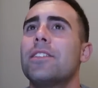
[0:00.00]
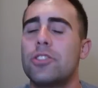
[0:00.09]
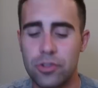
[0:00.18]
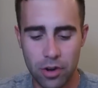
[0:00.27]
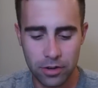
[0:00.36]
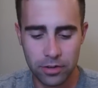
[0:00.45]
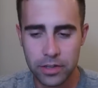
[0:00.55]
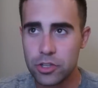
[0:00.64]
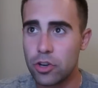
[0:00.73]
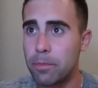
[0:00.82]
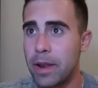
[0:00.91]
Struggling.
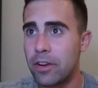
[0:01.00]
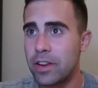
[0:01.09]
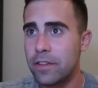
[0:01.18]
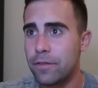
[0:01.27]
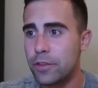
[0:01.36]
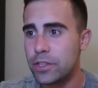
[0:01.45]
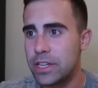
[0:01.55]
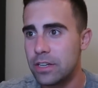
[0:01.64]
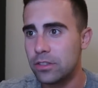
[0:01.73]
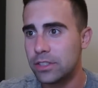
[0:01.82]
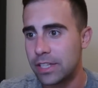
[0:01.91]
Shawn Marion for
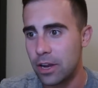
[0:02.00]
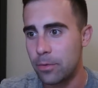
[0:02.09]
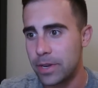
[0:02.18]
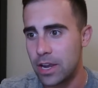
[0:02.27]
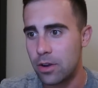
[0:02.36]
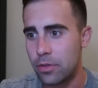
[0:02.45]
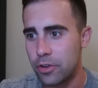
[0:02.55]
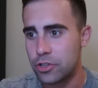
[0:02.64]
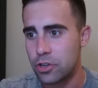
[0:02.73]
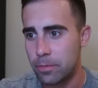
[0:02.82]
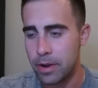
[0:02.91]
steals. There we go.
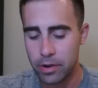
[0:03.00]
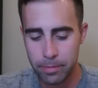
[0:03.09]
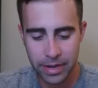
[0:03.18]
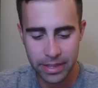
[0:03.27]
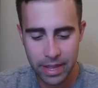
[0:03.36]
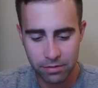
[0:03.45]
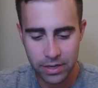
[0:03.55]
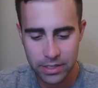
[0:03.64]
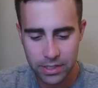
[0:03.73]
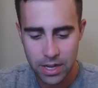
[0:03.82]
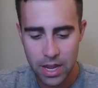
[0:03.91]
There's Shawn Marion making that
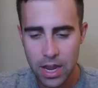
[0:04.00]
list.